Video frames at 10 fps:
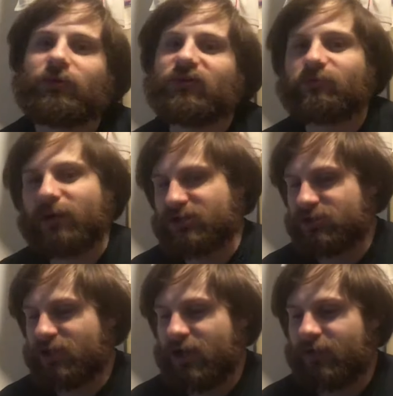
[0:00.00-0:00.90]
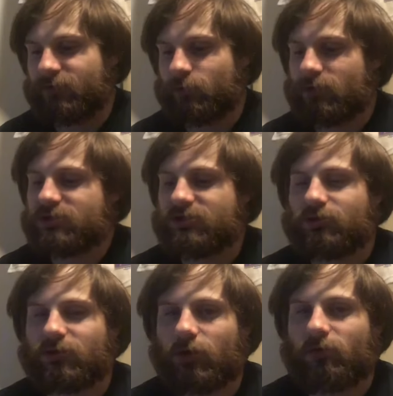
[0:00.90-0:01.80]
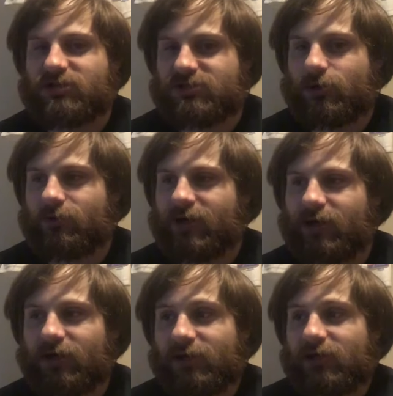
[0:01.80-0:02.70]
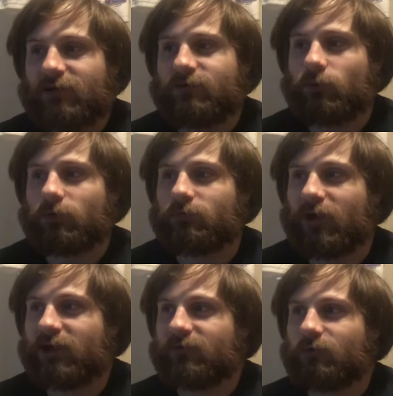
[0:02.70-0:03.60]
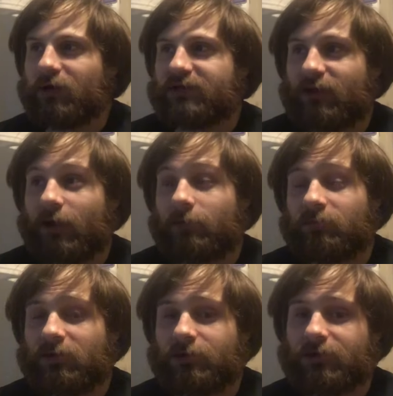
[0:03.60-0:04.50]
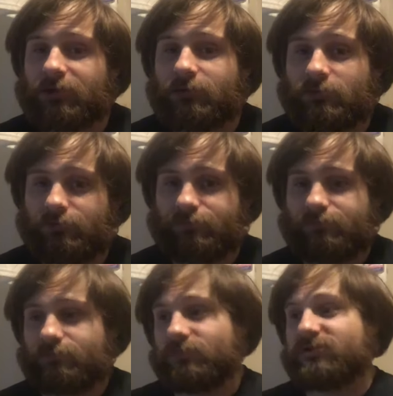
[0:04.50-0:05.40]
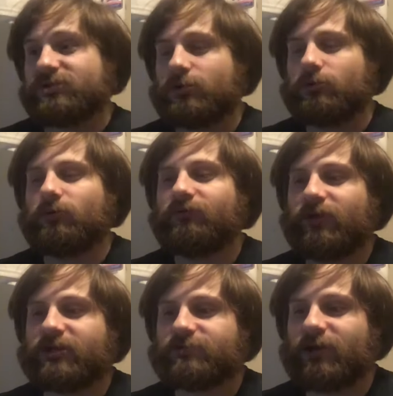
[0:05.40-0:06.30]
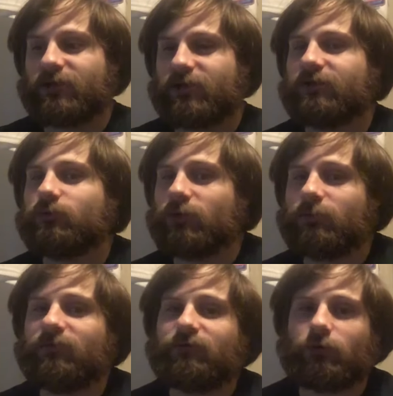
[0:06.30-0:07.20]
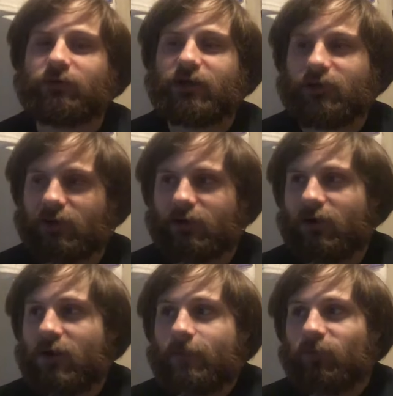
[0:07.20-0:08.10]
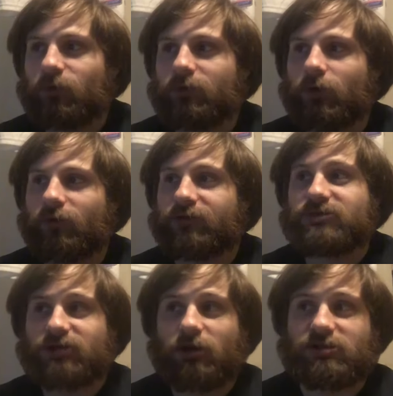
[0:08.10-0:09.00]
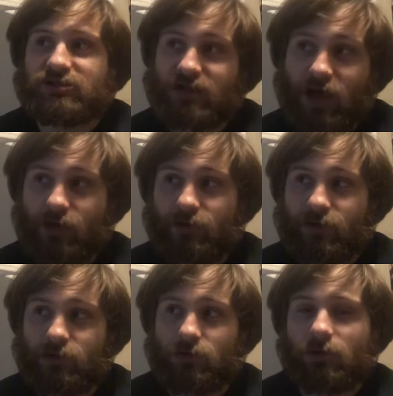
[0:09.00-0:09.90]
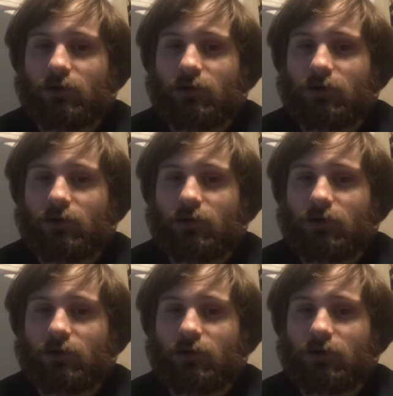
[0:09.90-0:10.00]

It's mentioned afterwards, and you can always know that if you are writing for a time period, because say you do a flashback thing to way before that thing, you would know that the scar is not there.